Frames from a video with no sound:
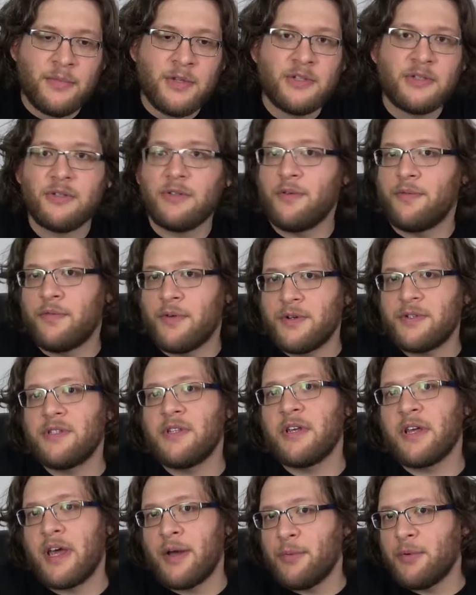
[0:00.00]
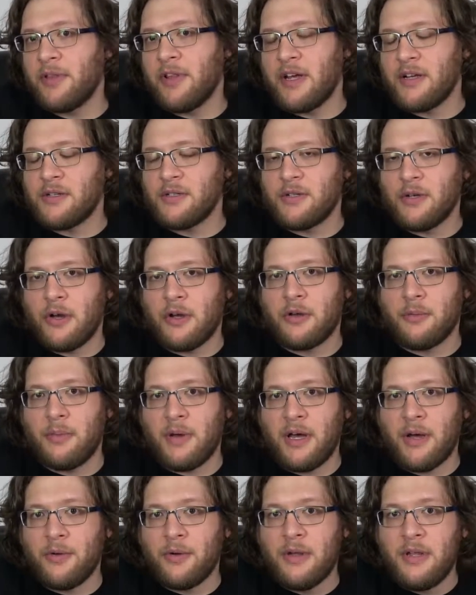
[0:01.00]
So the first thing I would like to talk
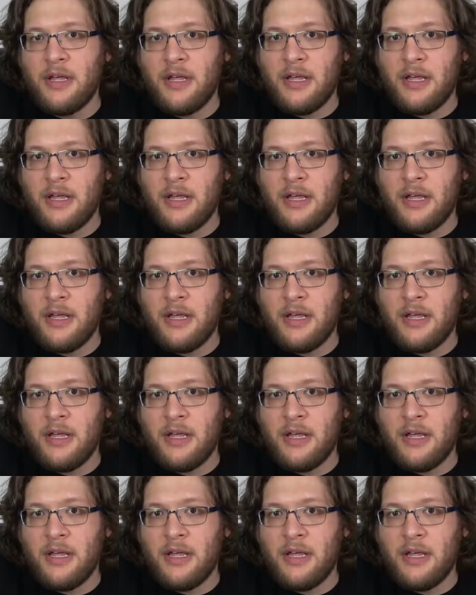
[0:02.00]
about